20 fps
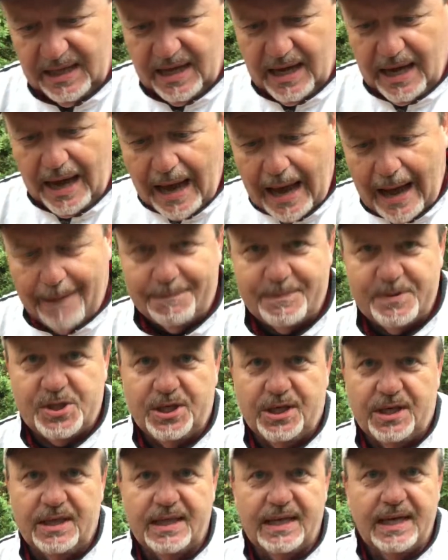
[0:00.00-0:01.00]

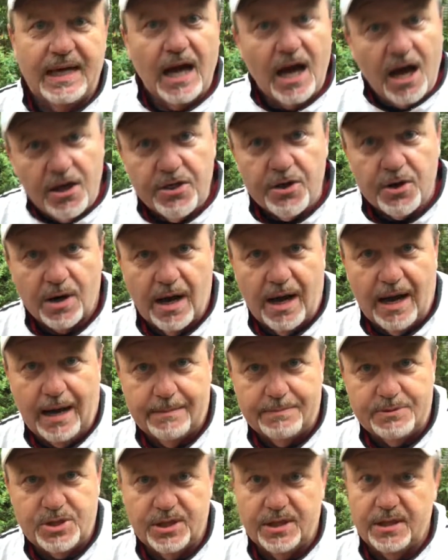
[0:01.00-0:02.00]
option, the other
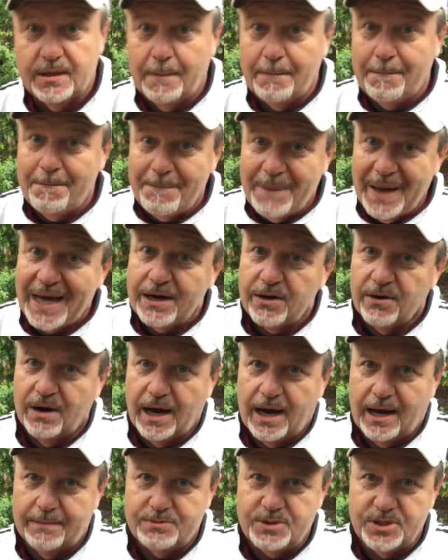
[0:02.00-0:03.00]
option, the better
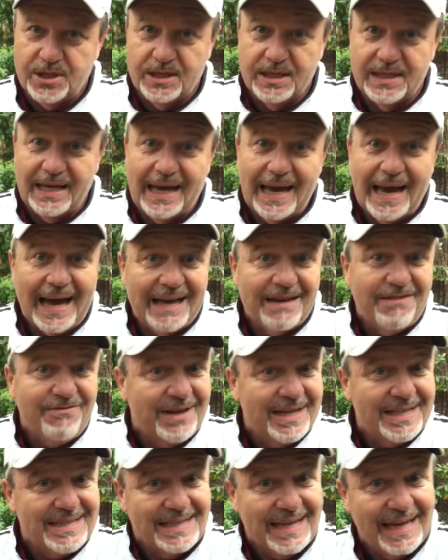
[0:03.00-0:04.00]
option, the
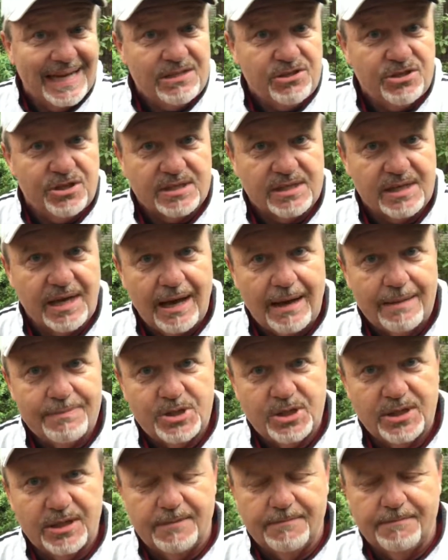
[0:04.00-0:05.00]
advantageous
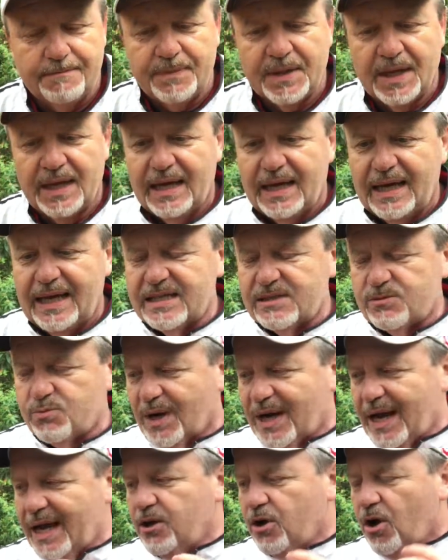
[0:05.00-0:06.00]
option, is what
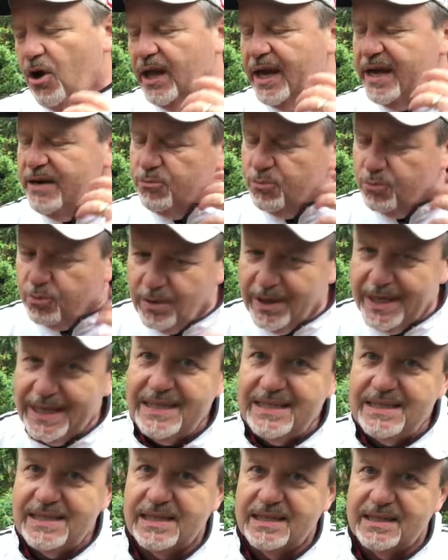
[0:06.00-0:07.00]
I call a
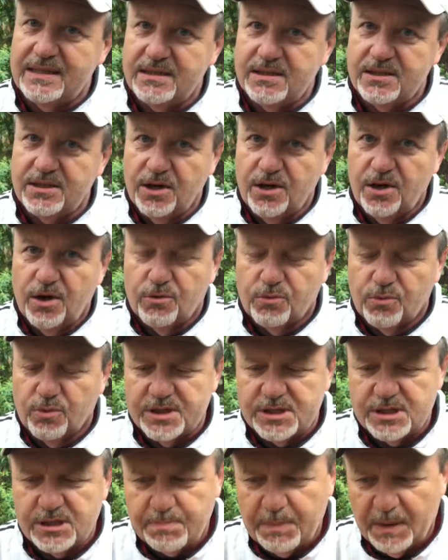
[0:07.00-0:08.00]
reasoned
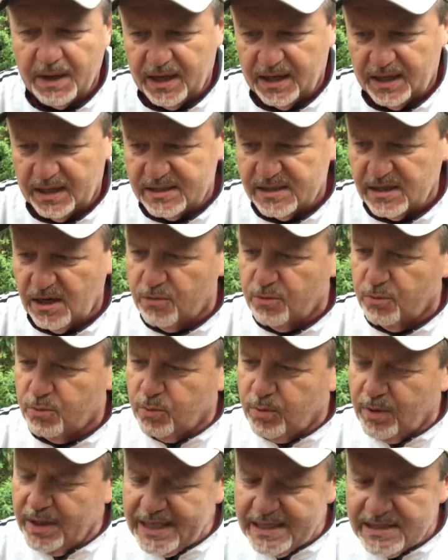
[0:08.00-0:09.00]
response. A
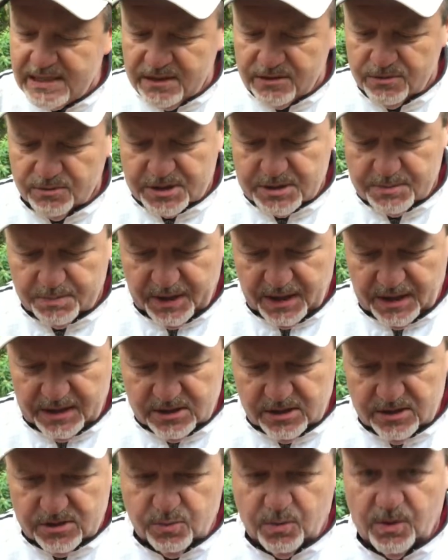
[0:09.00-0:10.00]
reasoned response
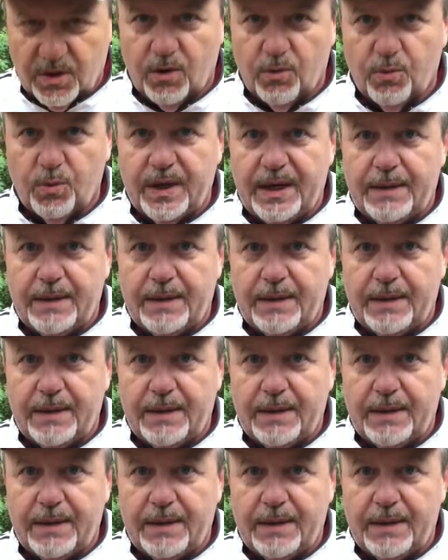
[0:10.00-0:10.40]
is where we